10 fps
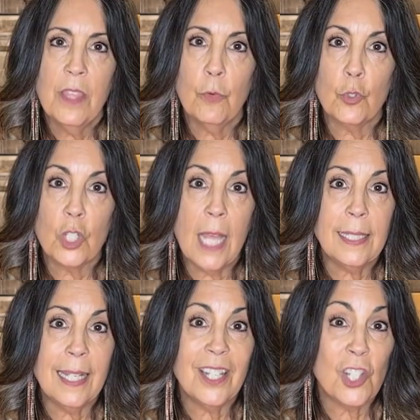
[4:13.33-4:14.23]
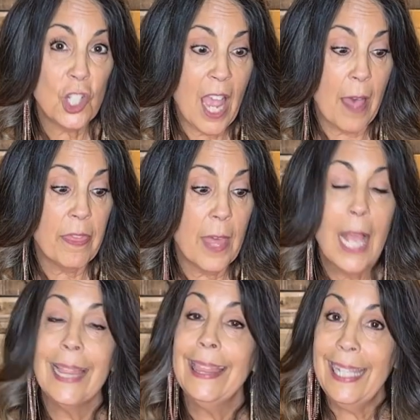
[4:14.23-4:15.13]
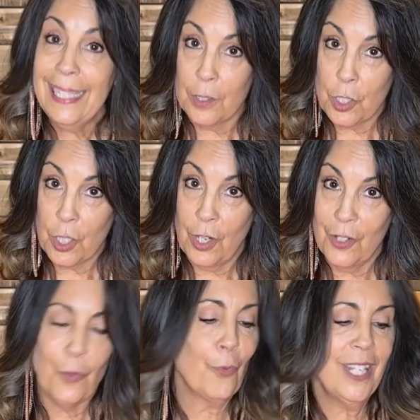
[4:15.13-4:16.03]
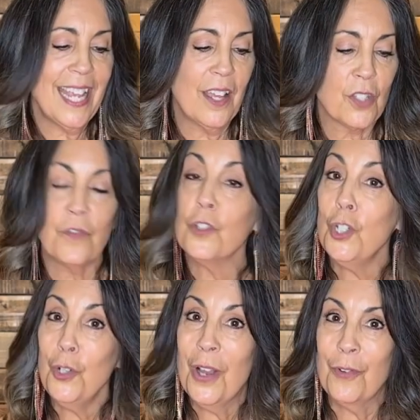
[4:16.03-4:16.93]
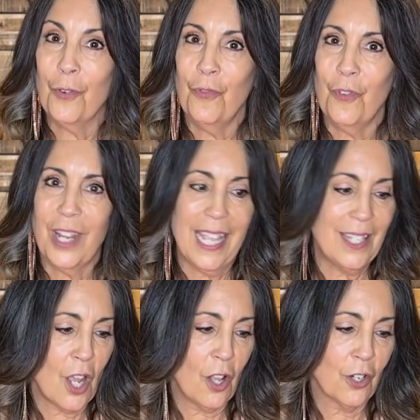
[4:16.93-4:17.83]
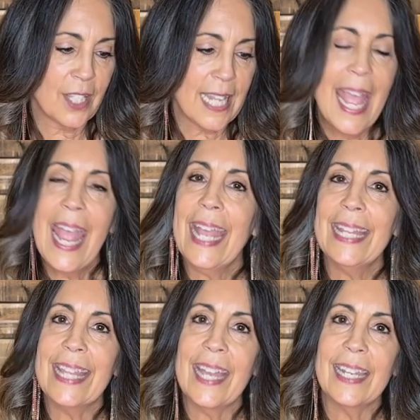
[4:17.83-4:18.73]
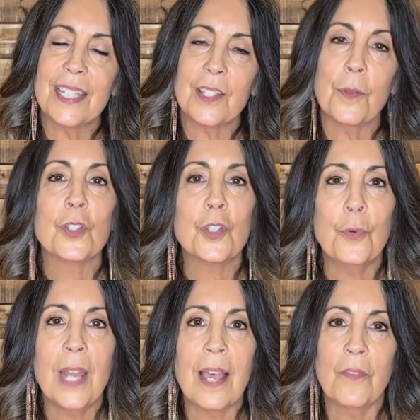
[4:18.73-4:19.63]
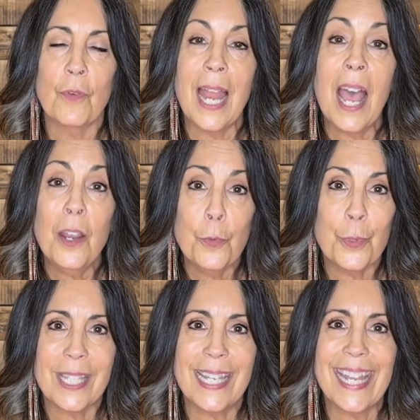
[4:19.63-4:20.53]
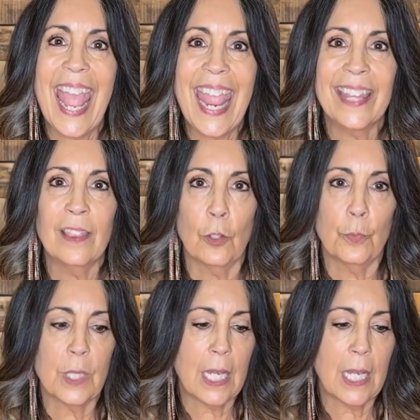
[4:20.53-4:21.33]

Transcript: The Rougeata Chef Lila skirt retails for $248, and that is sewn out of 100% hand-loomed